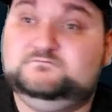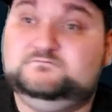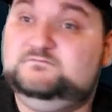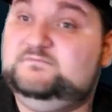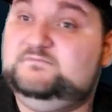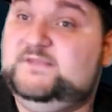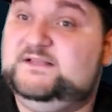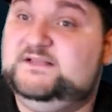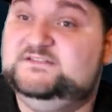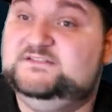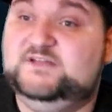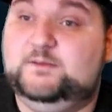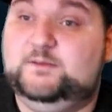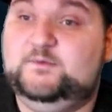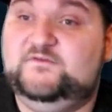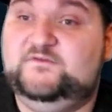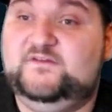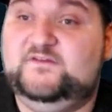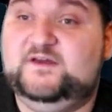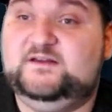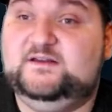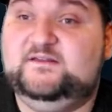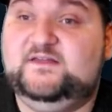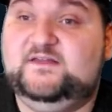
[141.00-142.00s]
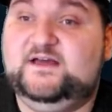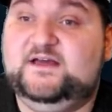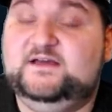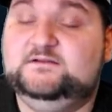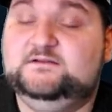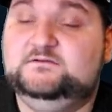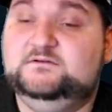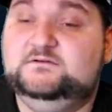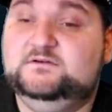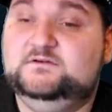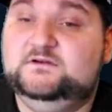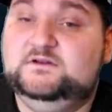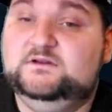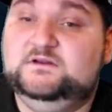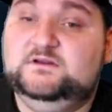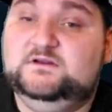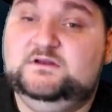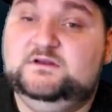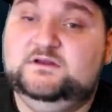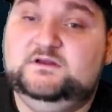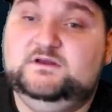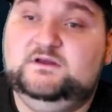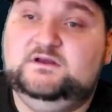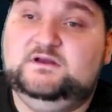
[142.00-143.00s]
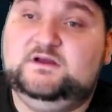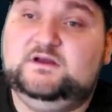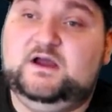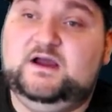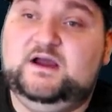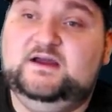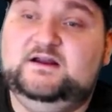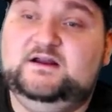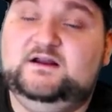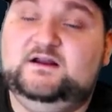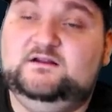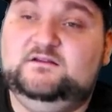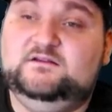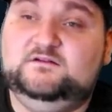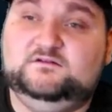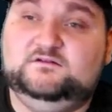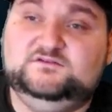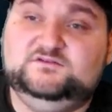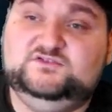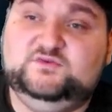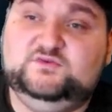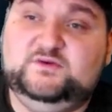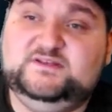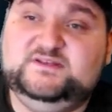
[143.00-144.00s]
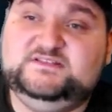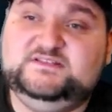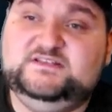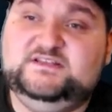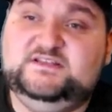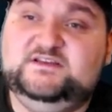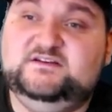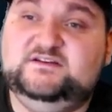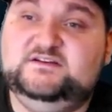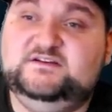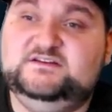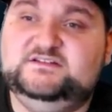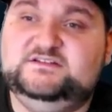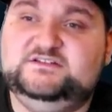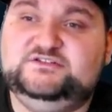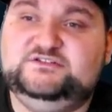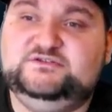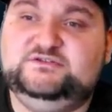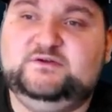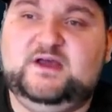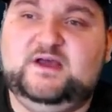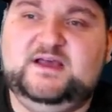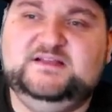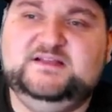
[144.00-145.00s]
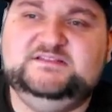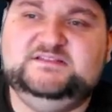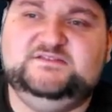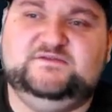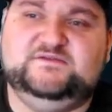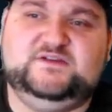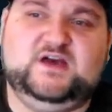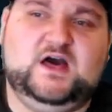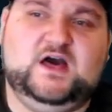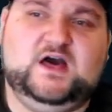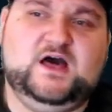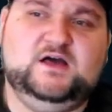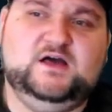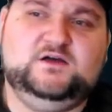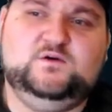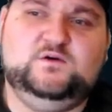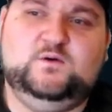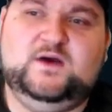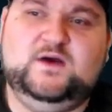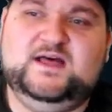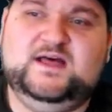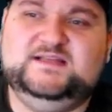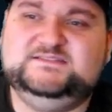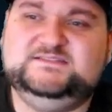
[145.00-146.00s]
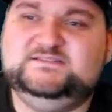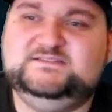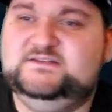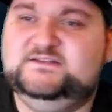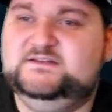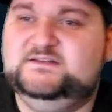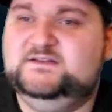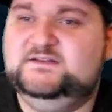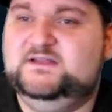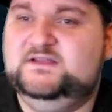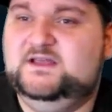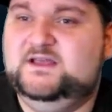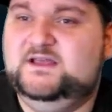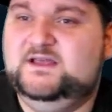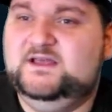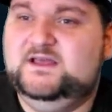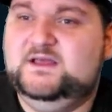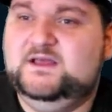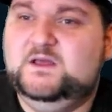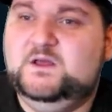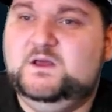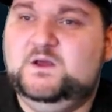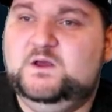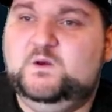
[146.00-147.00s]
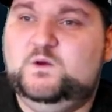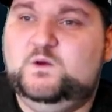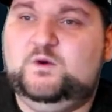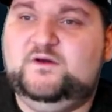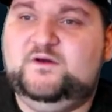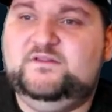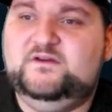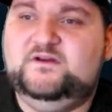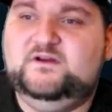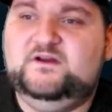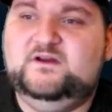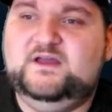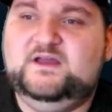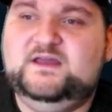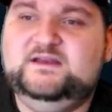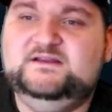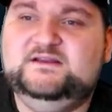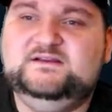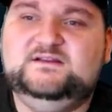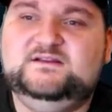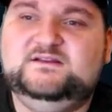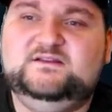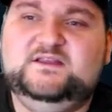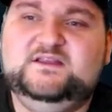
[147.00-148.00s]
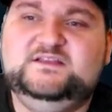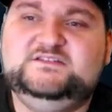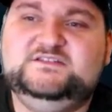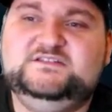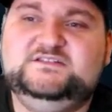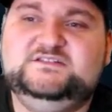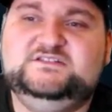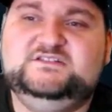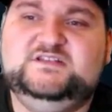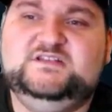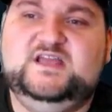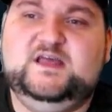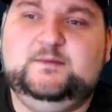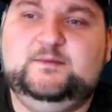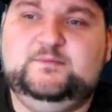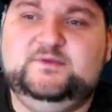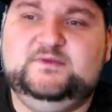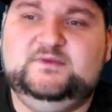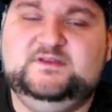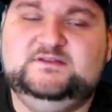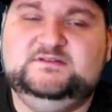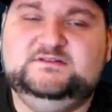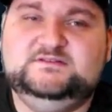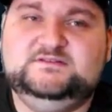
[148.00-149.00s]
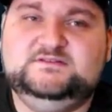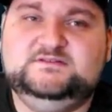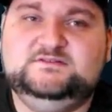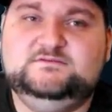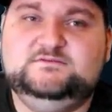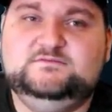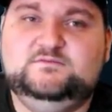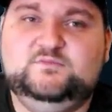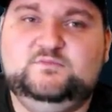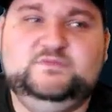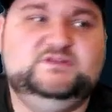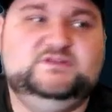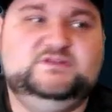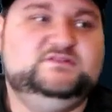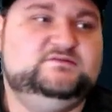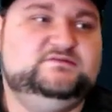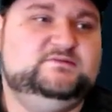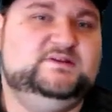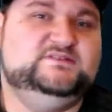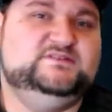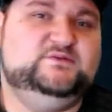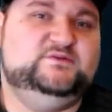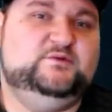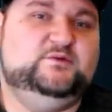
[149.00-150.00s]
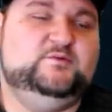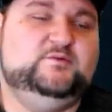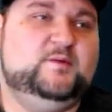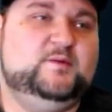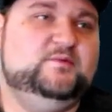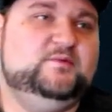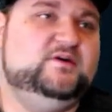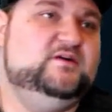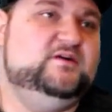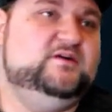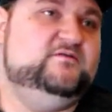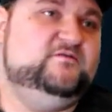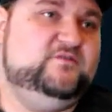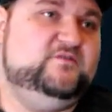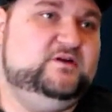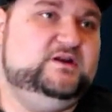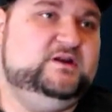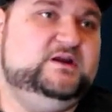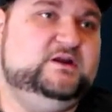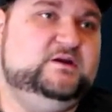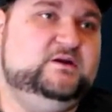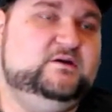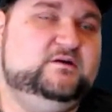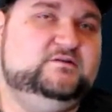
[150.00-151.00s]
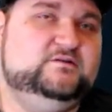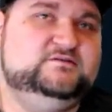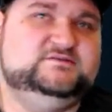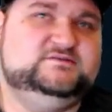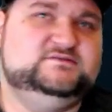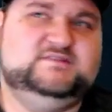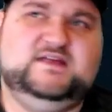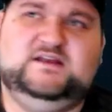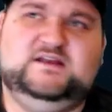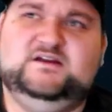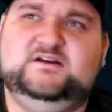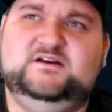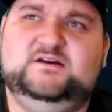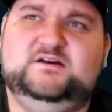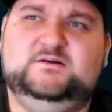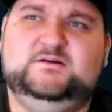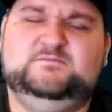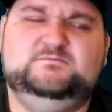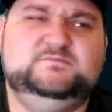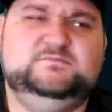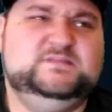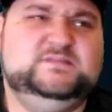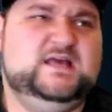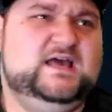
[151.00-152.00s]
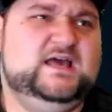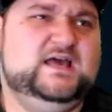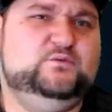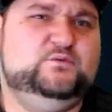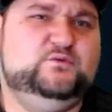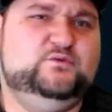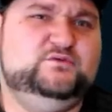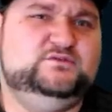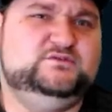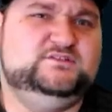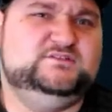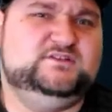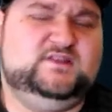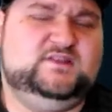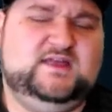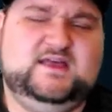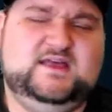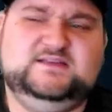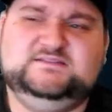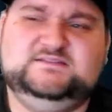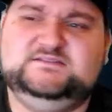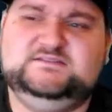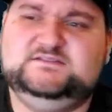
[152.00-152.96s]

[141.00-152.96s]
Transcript: So I'm a fan of that. All right, our little twist here is Shrines of Conquest. While there are any Galatian champions, which, as we remember, are foot heroes that are 9 wounds or less,